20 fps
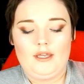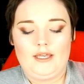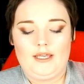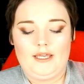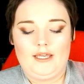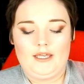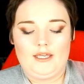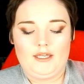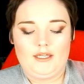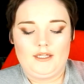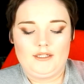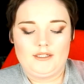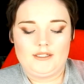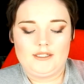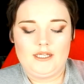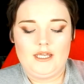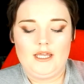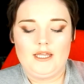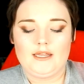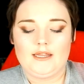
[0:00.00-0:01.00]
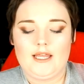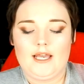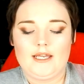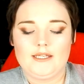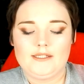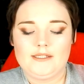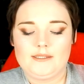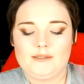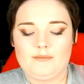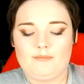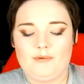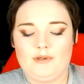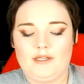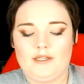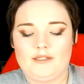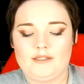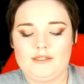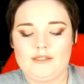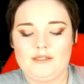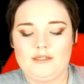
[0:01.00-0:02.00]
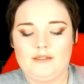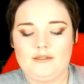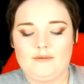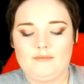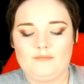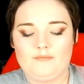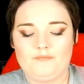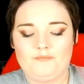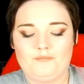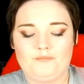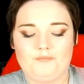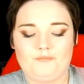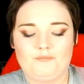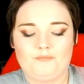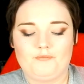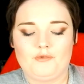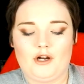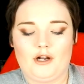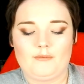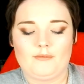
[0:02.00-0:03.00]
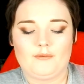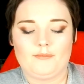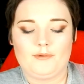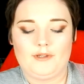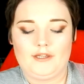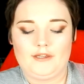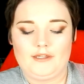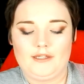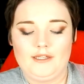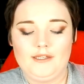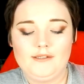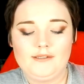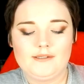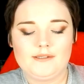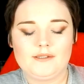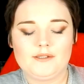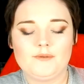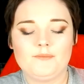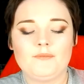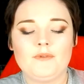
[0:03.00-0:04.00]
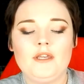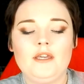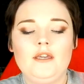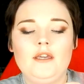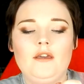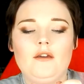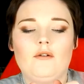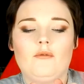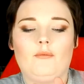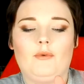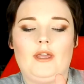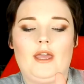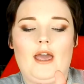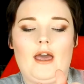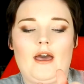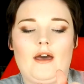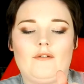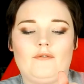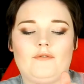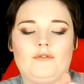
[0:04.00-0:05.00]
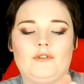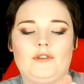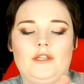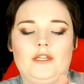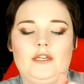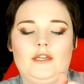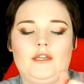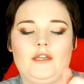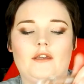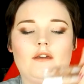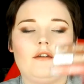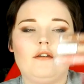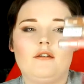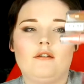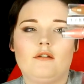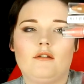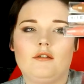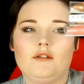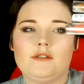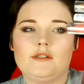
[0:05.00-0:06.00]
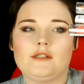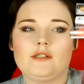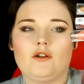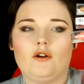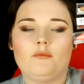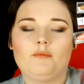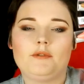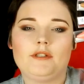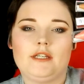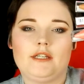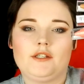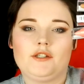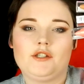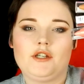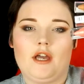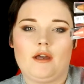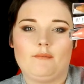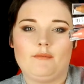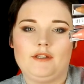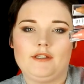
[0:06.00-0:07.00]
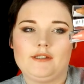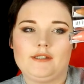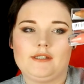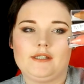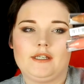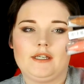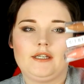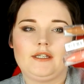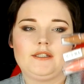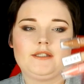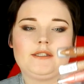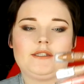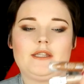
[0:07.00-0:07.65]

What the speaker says: And last but probably least, we have the Sculpting Chubby Sticks.